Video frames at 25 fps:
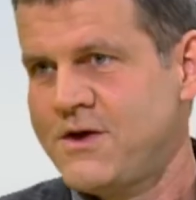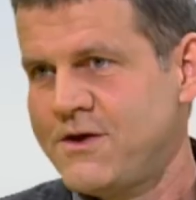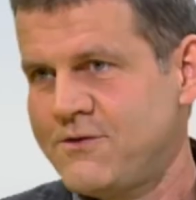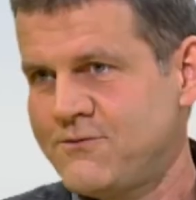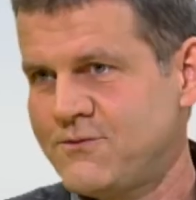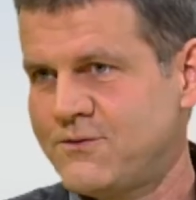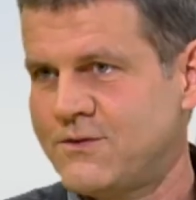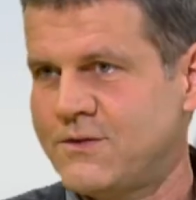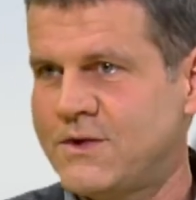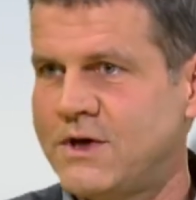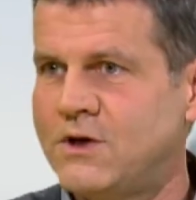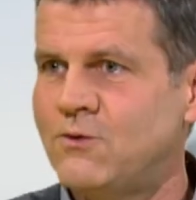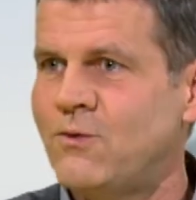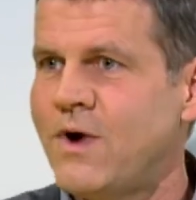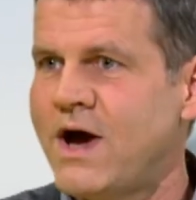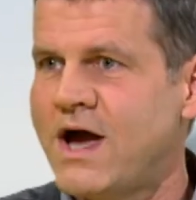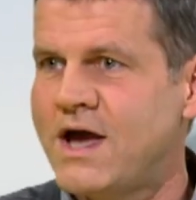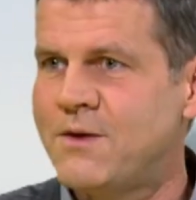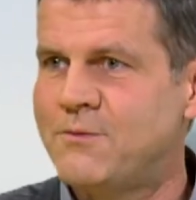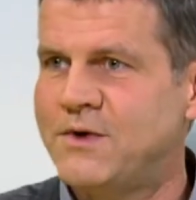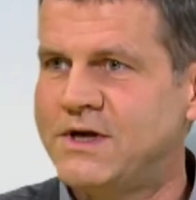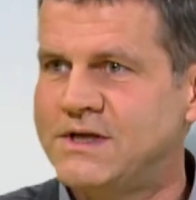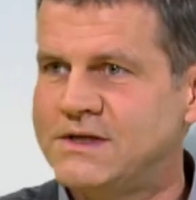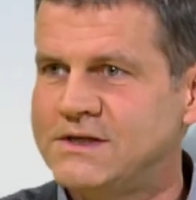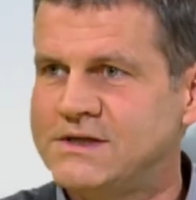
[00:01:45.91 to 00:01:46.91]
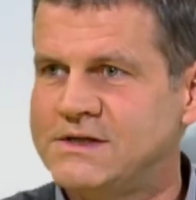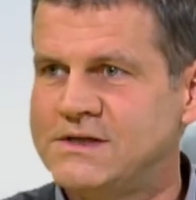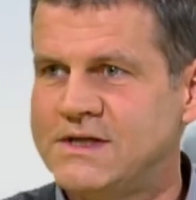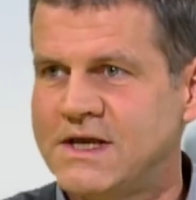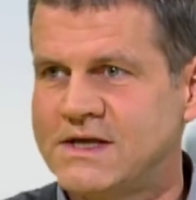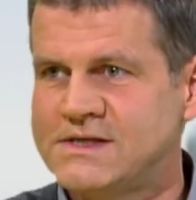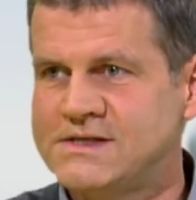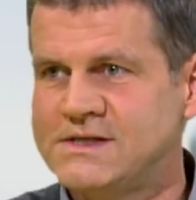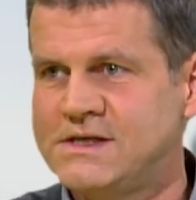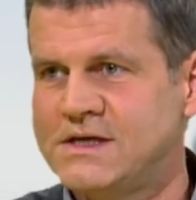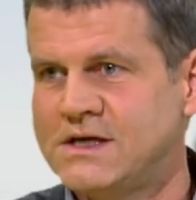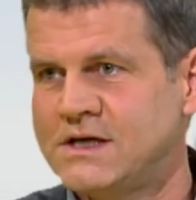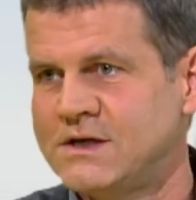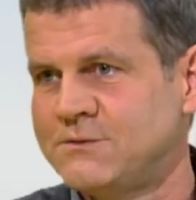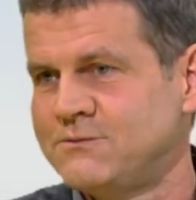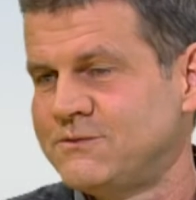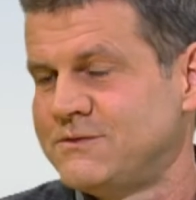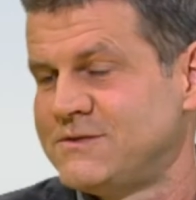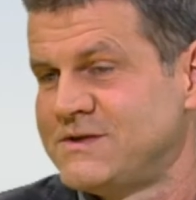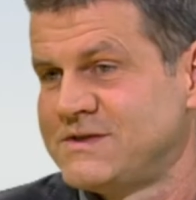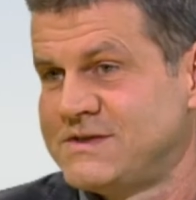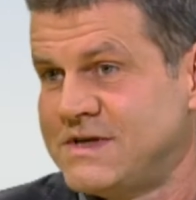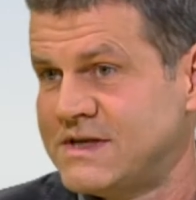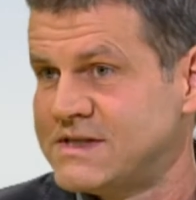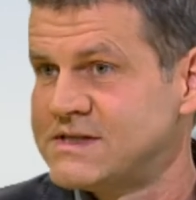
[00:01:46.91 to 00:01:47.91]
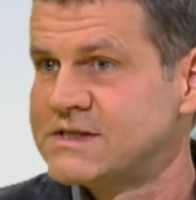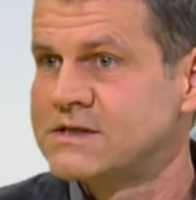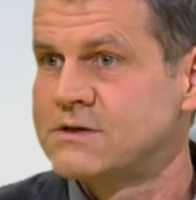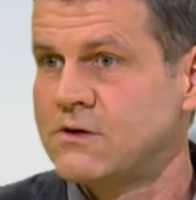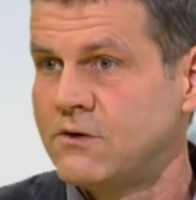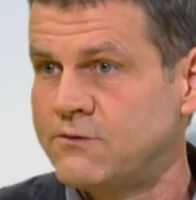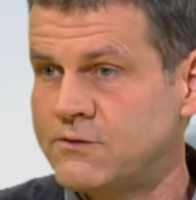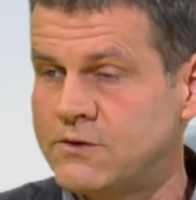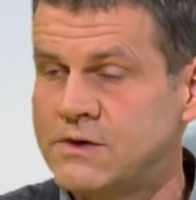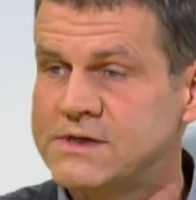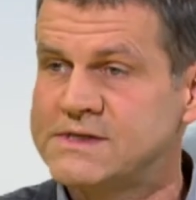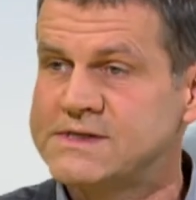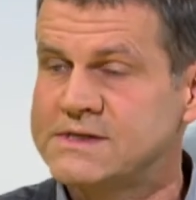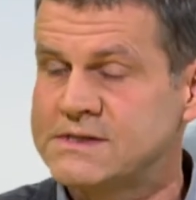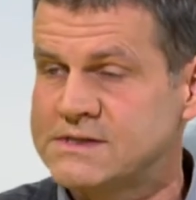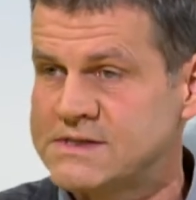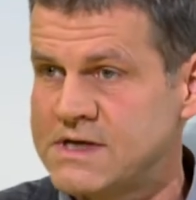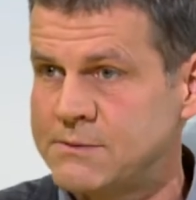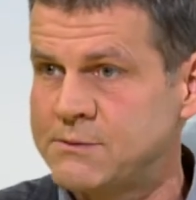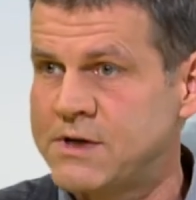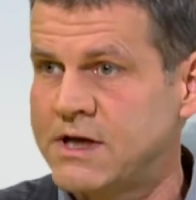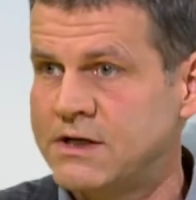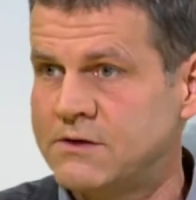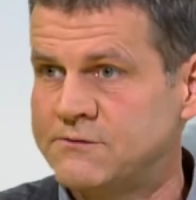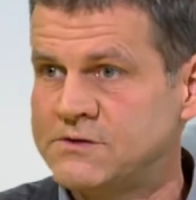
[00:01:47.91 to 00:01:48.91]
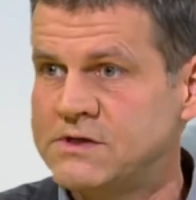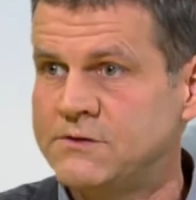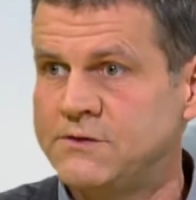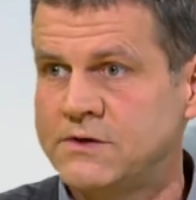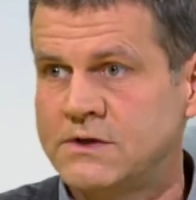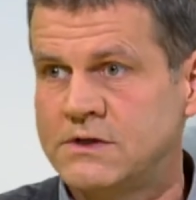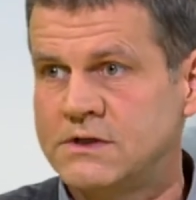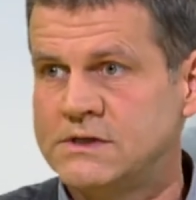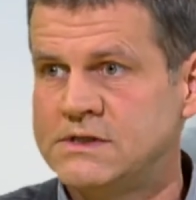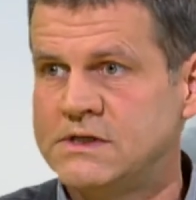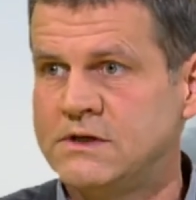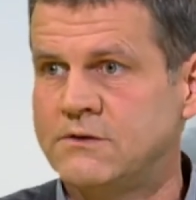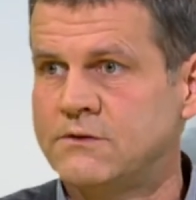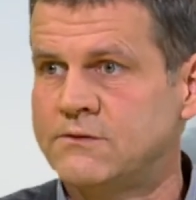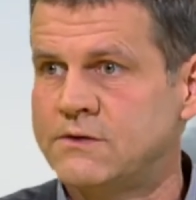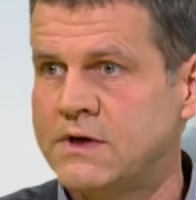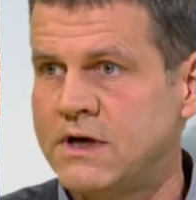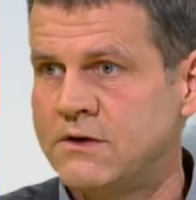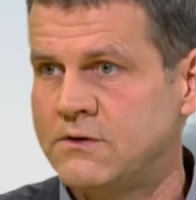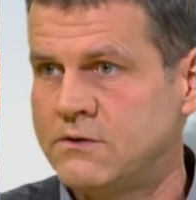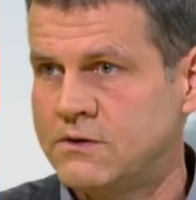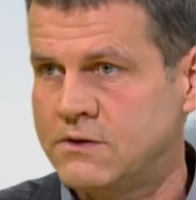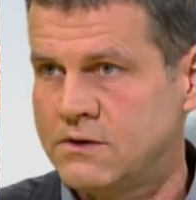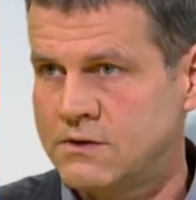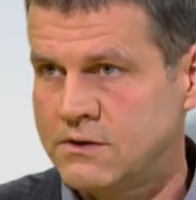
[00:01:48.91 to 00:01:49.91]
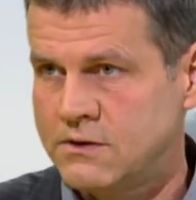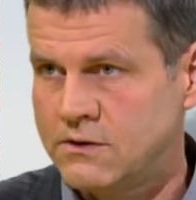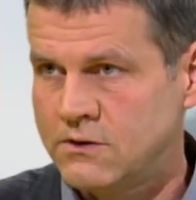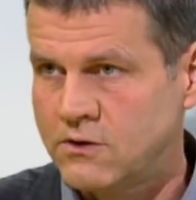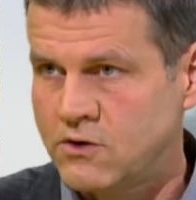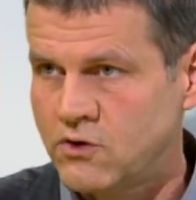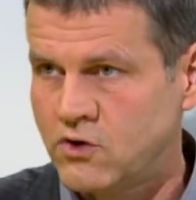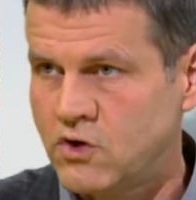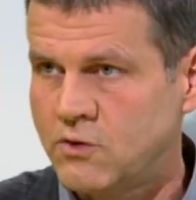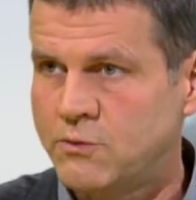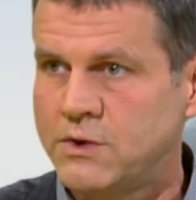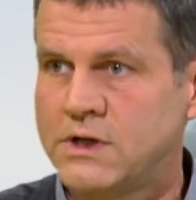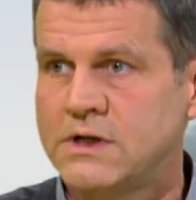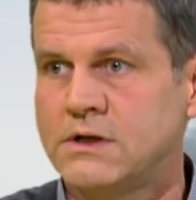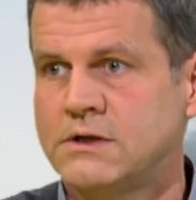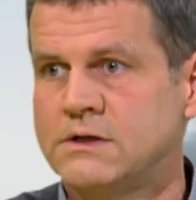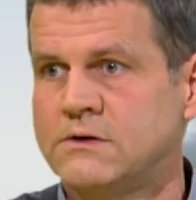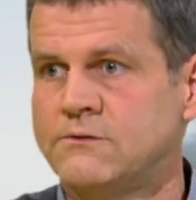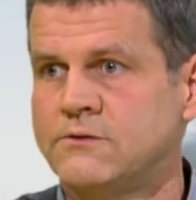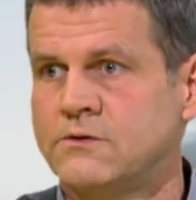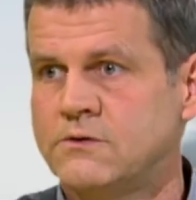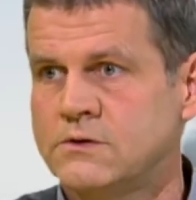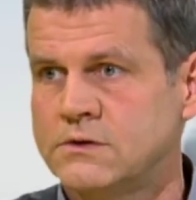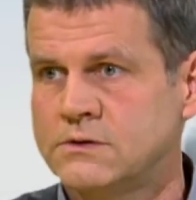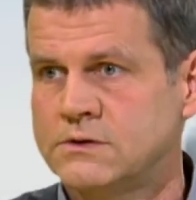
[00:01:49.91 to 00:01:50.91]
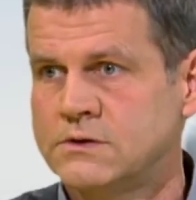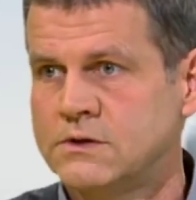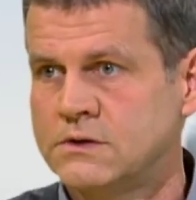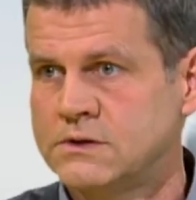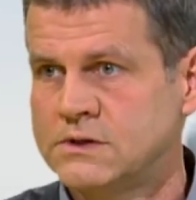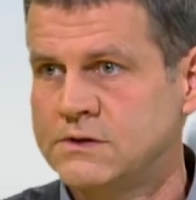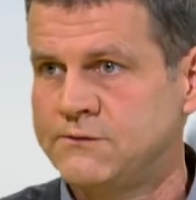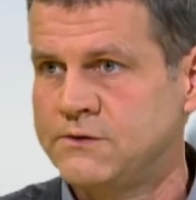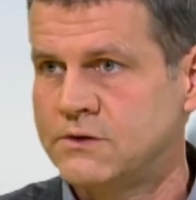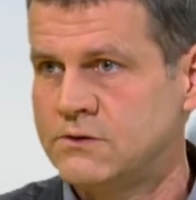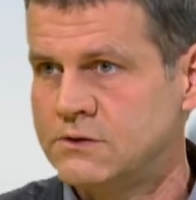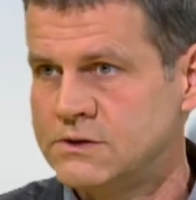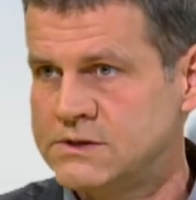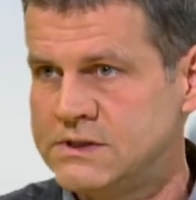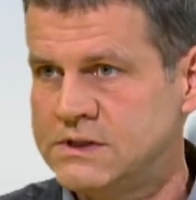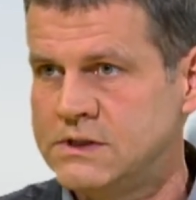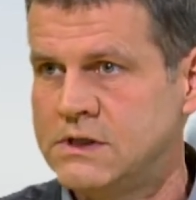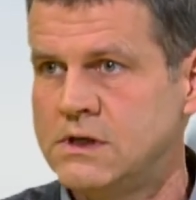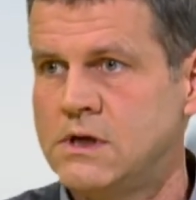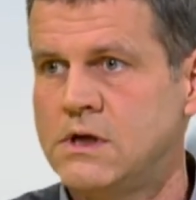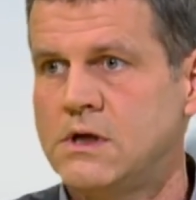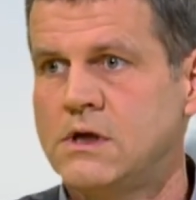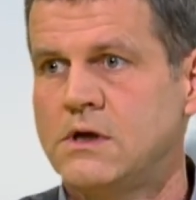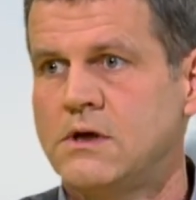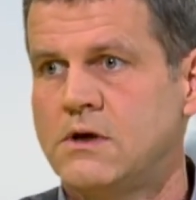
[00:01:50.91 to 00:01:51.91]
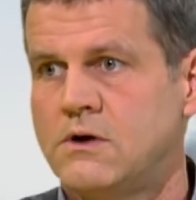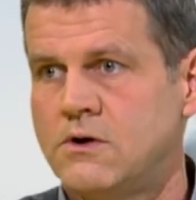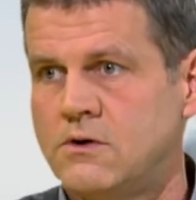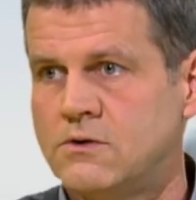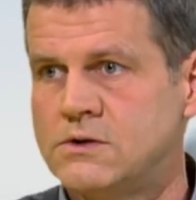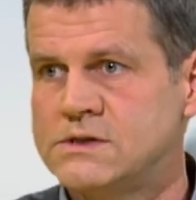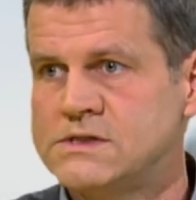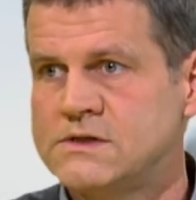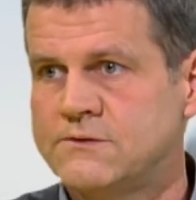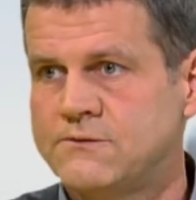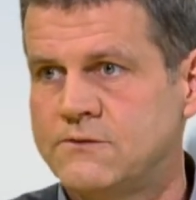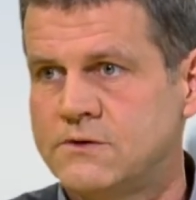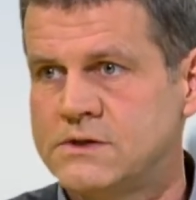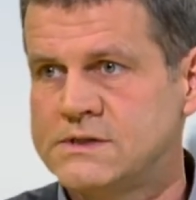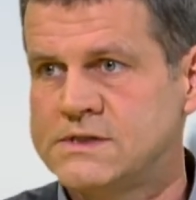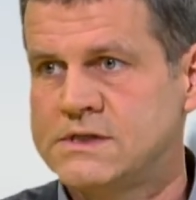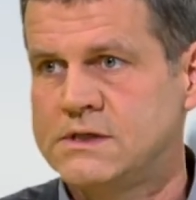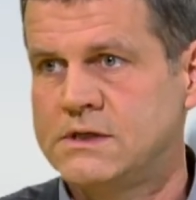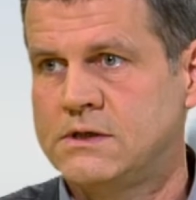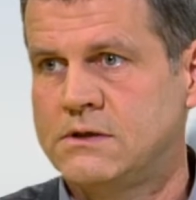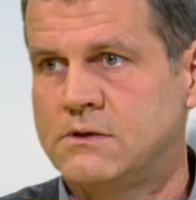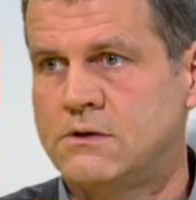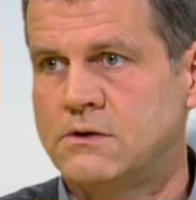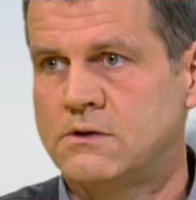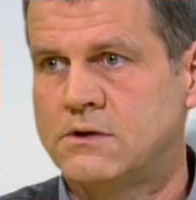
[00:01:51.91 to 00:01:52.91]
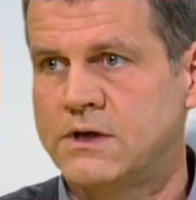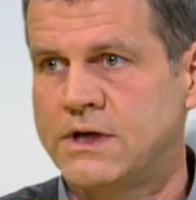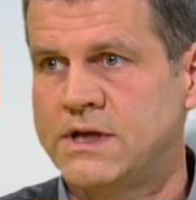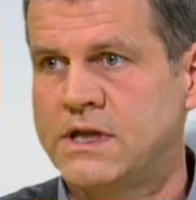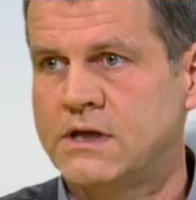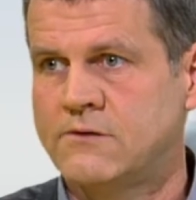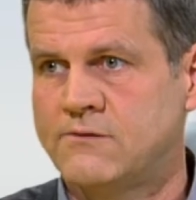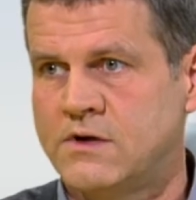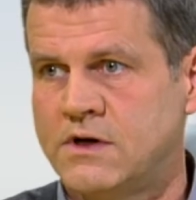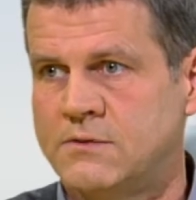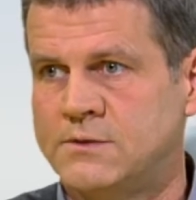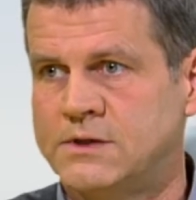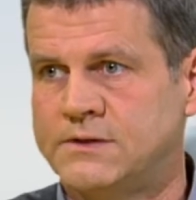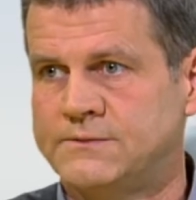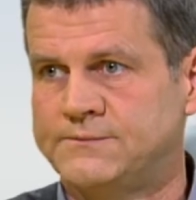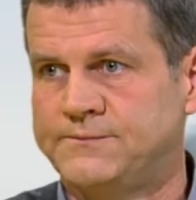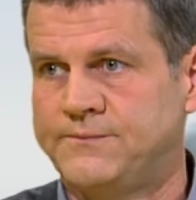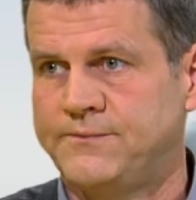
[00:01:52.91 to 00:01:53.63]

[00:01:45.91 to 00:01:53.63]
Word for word: environment and next year that's of course some kind of difficulty an uh, economical difficulty also for the organic farmer